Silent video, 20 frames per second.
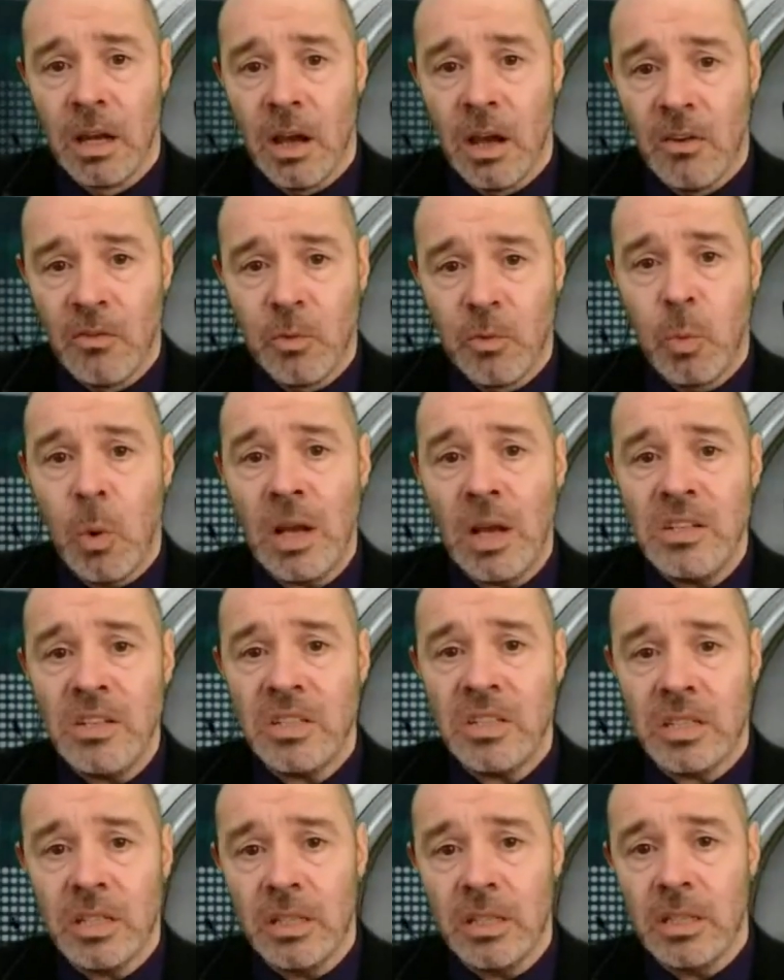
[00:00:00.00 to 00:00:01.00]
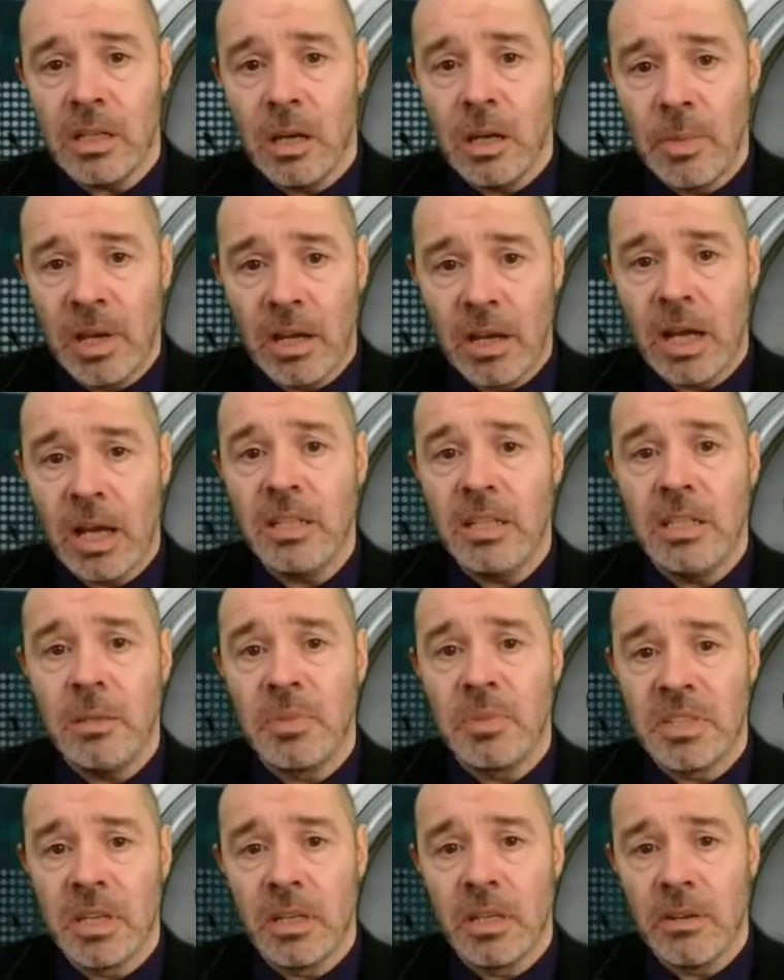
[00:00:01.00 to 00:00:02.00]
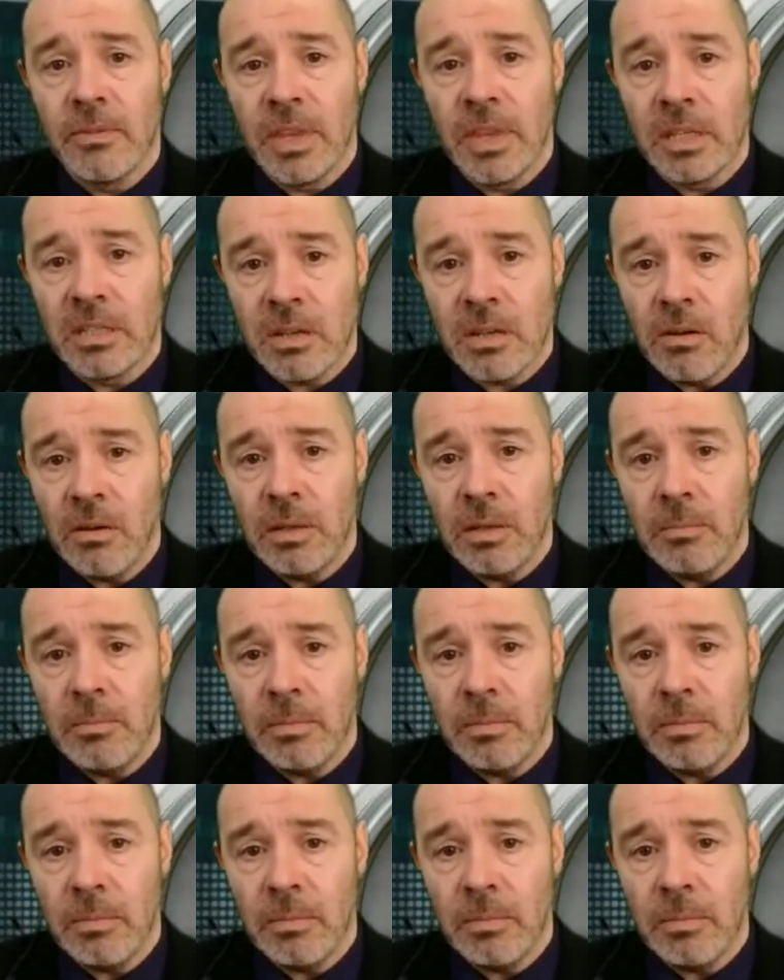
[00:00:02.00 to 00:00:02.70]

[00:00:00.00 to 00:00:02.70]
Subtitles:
have wasted about 80% of their time